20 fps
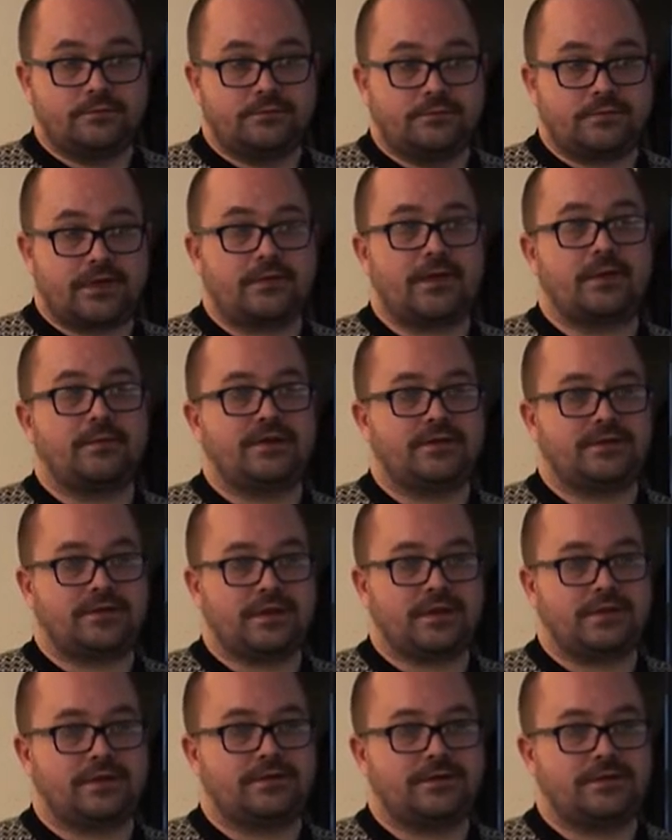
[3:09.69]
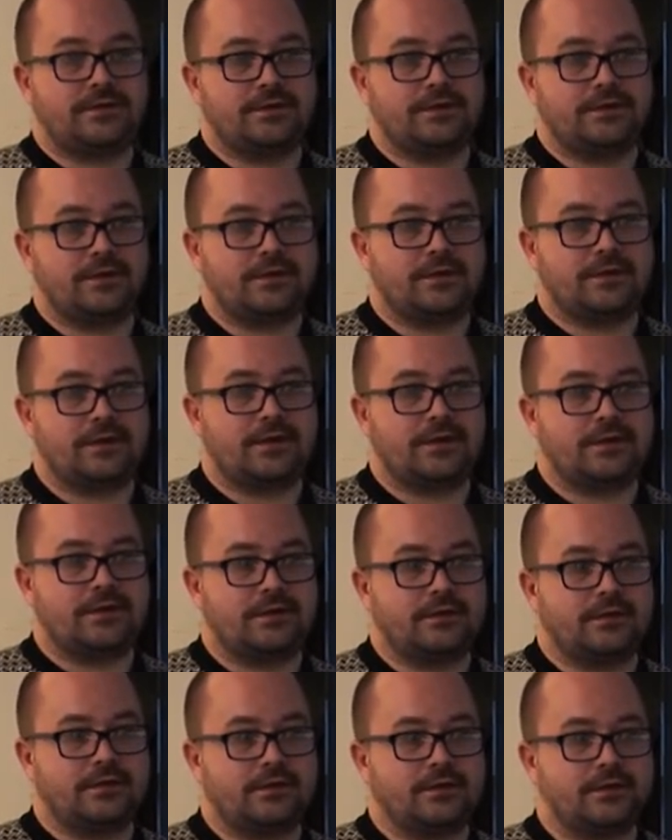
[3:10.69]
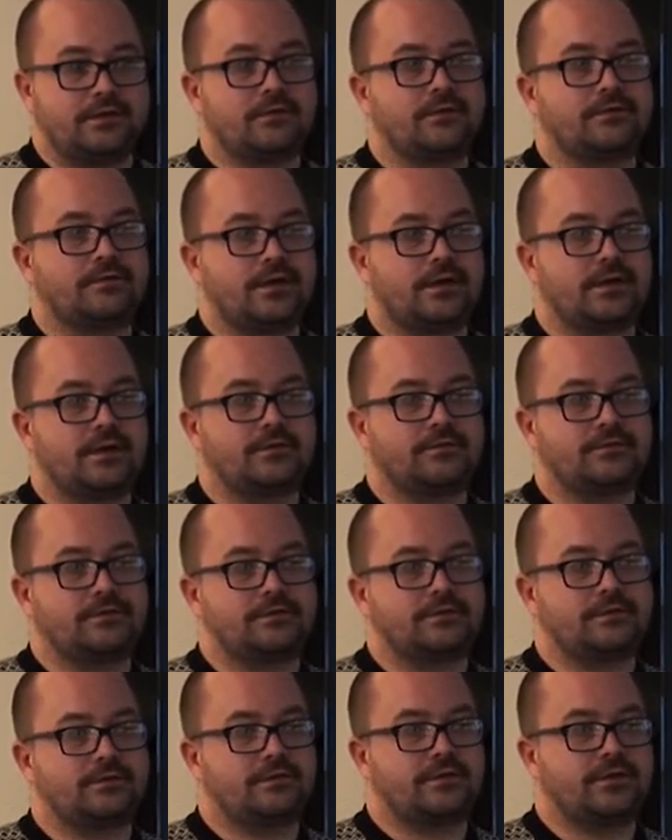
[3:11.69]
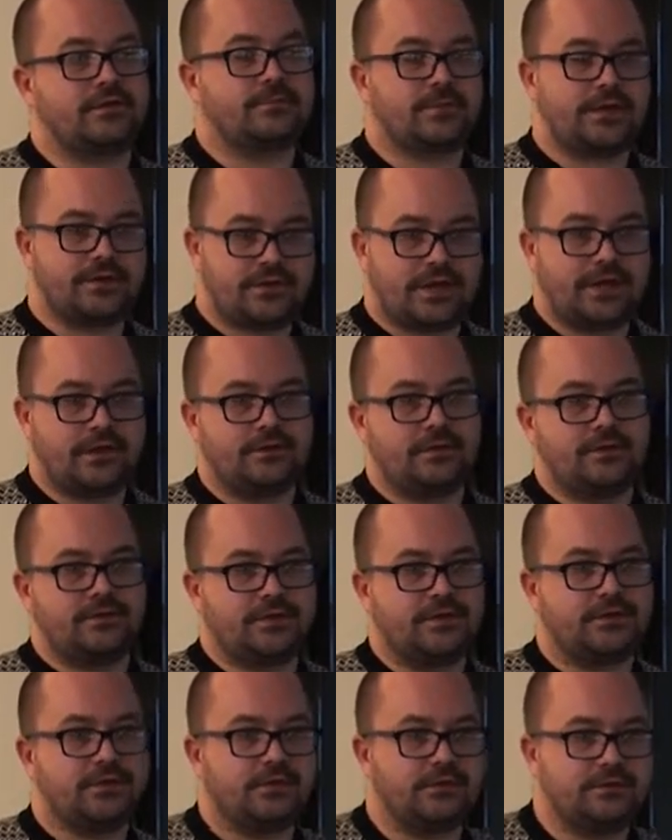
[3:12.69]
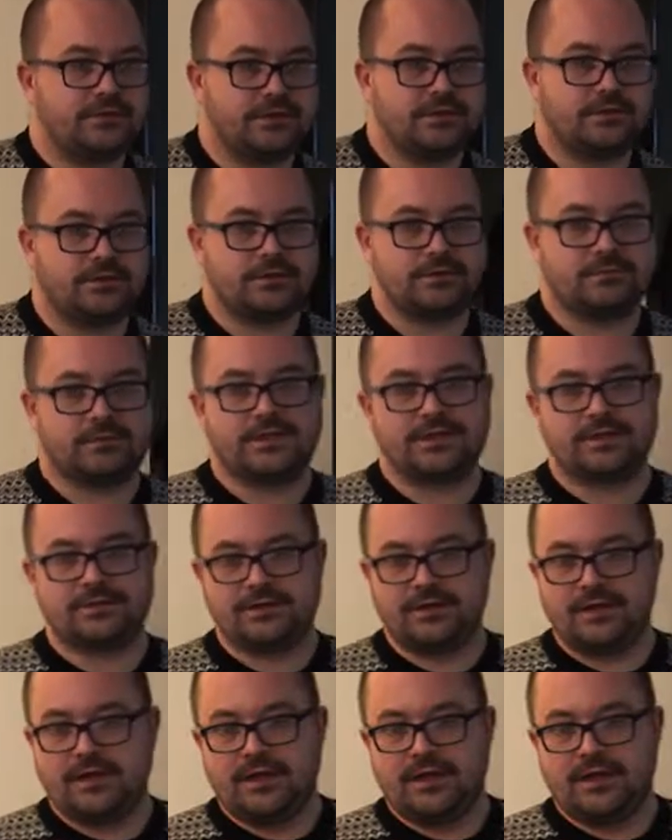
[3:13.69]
That's how it started. And so far, this is my second institute in 2 weeks.